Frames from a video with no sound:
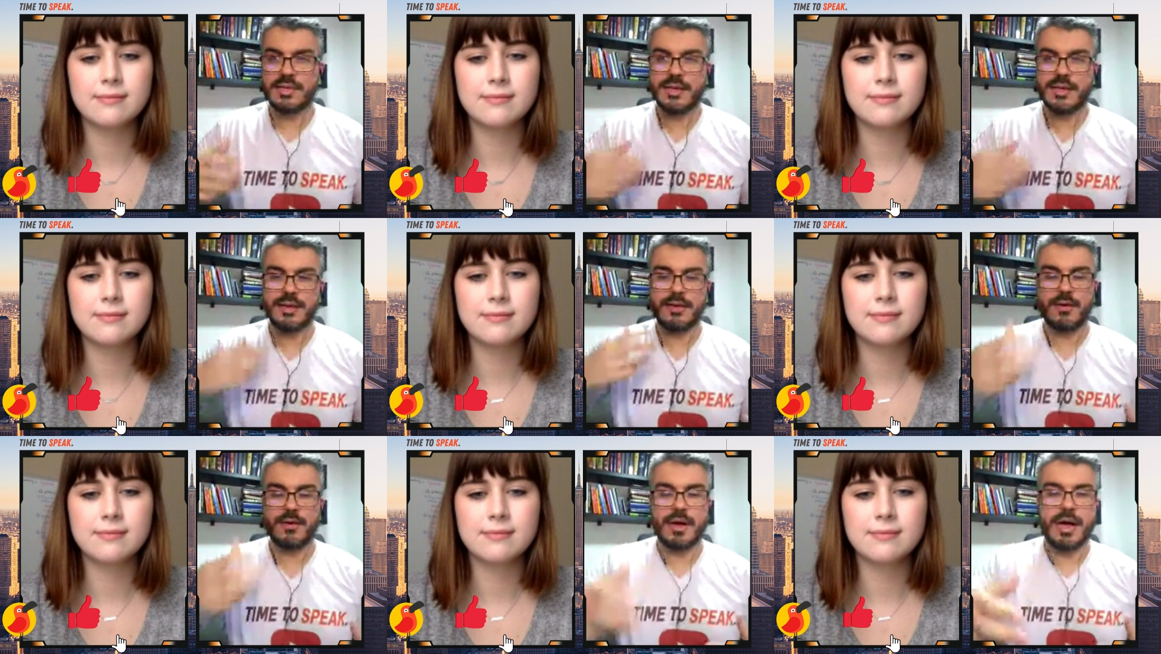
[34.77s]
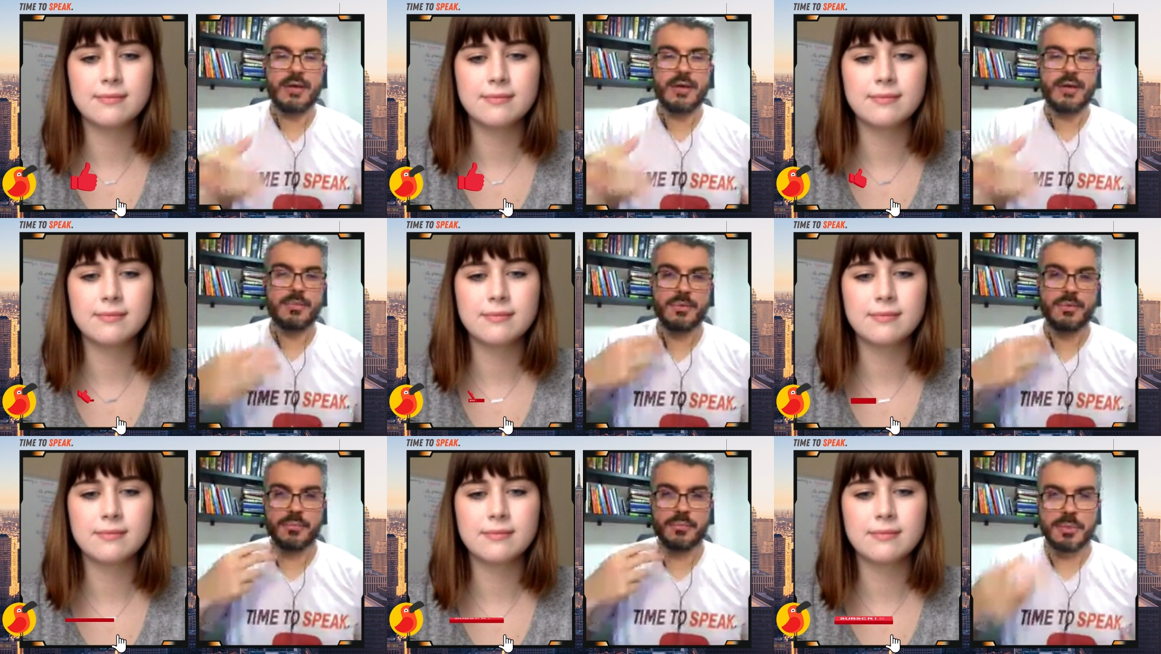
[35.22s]
Speaker 1: I I
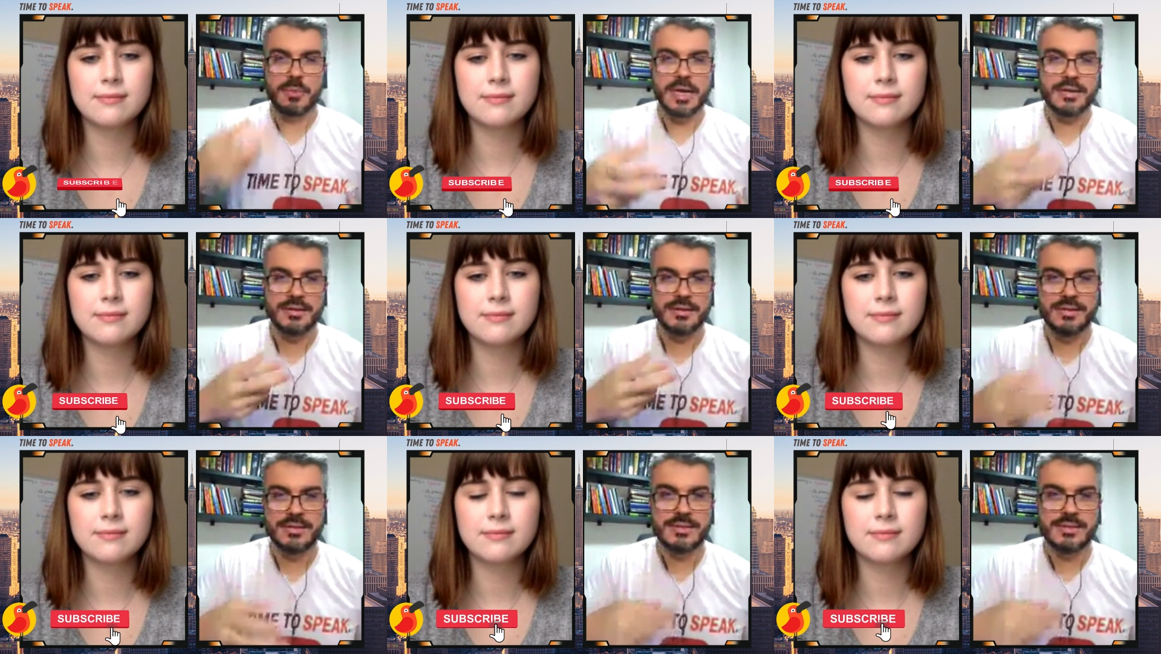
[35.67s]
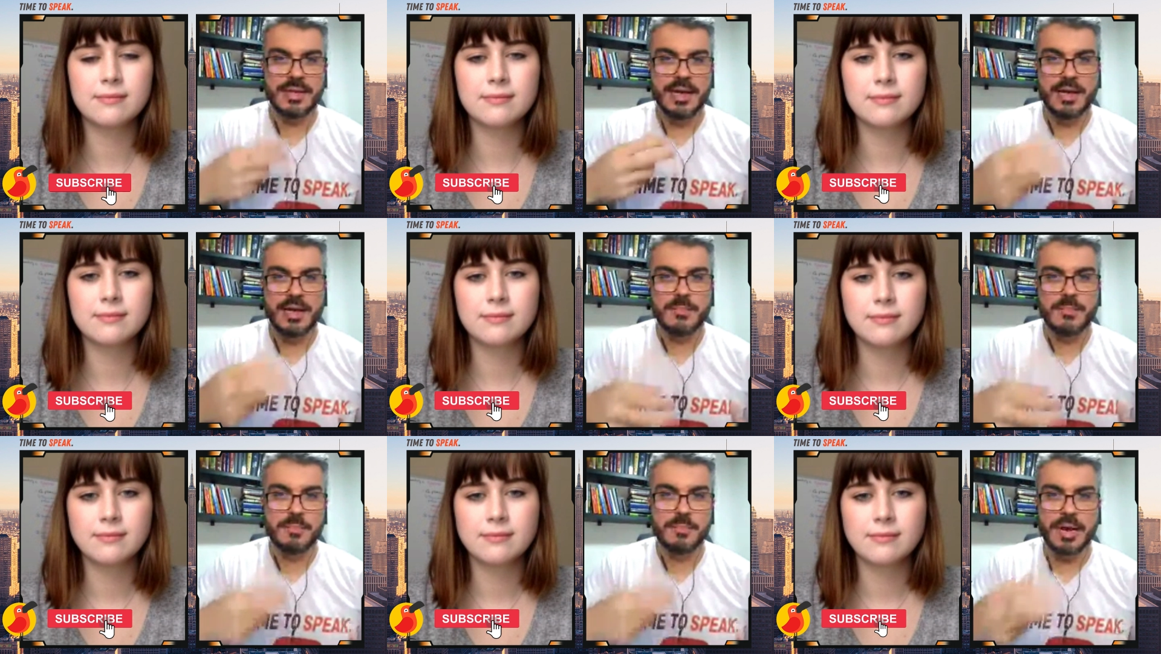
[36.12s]
will practice.
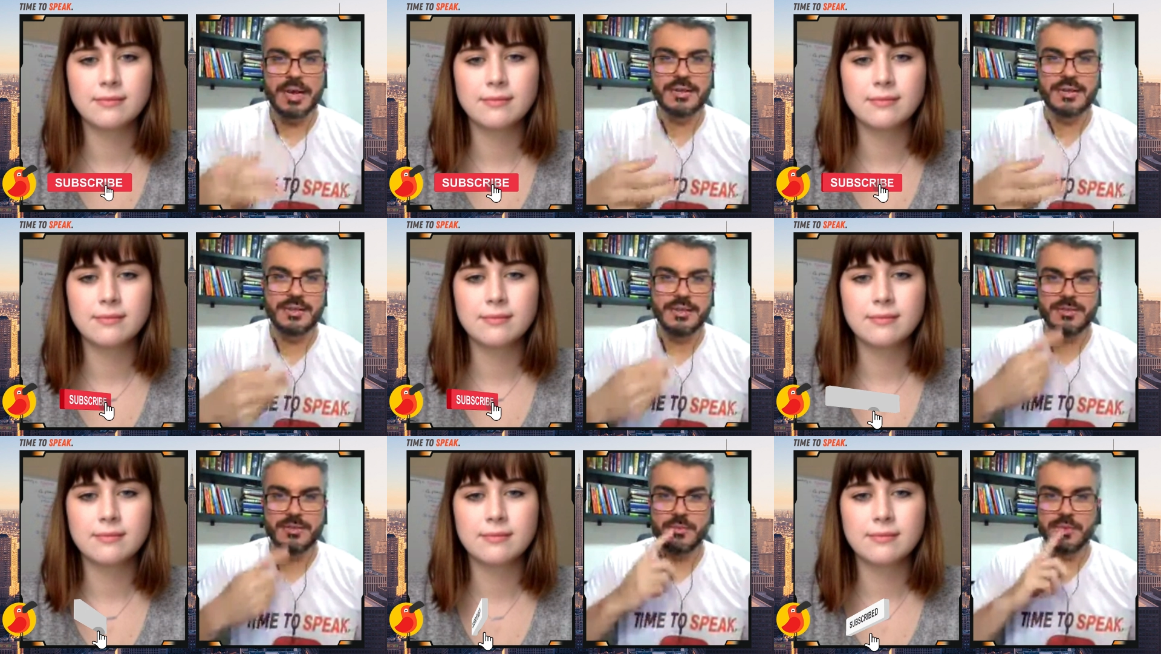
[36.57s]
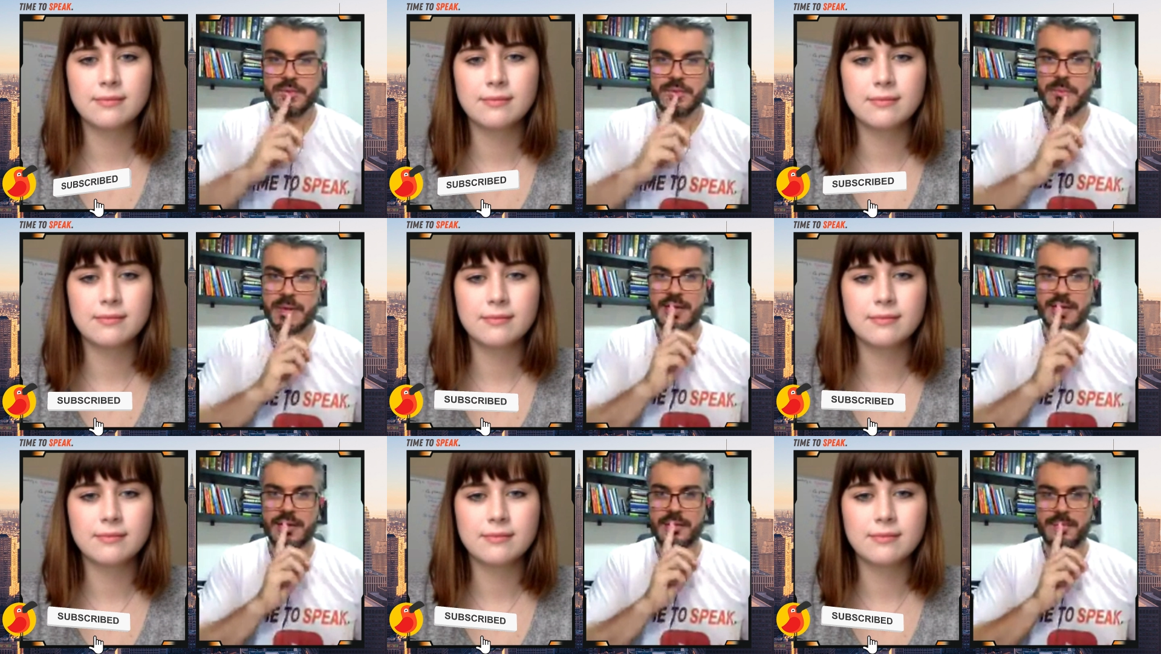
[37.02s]
I'm practice with
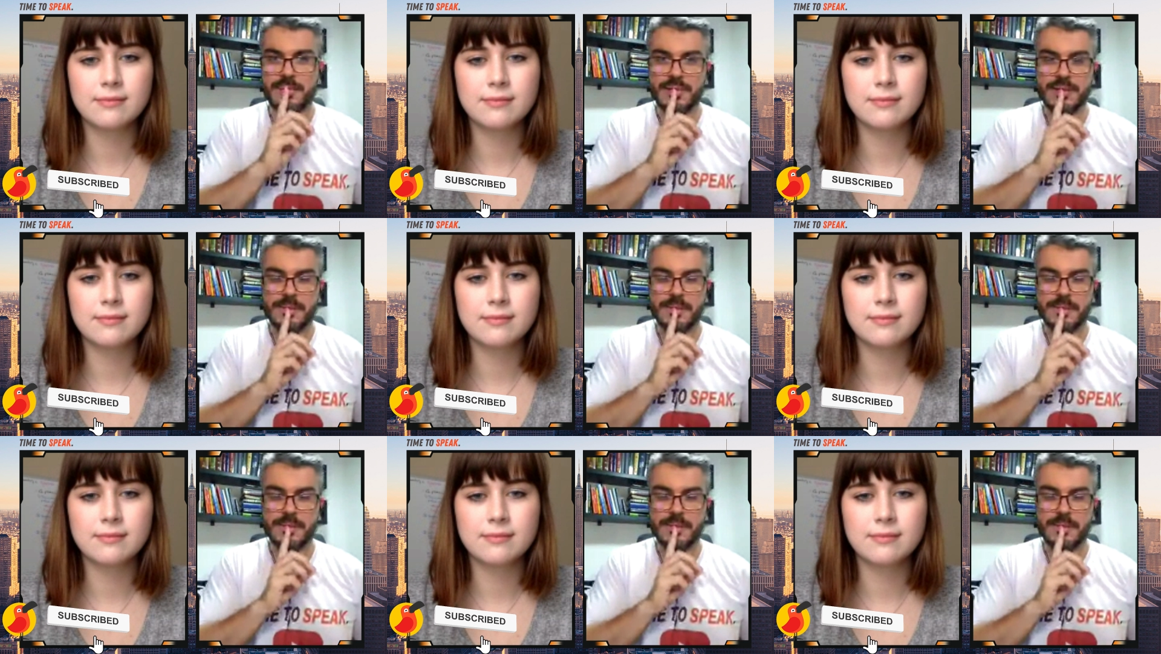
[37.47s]
my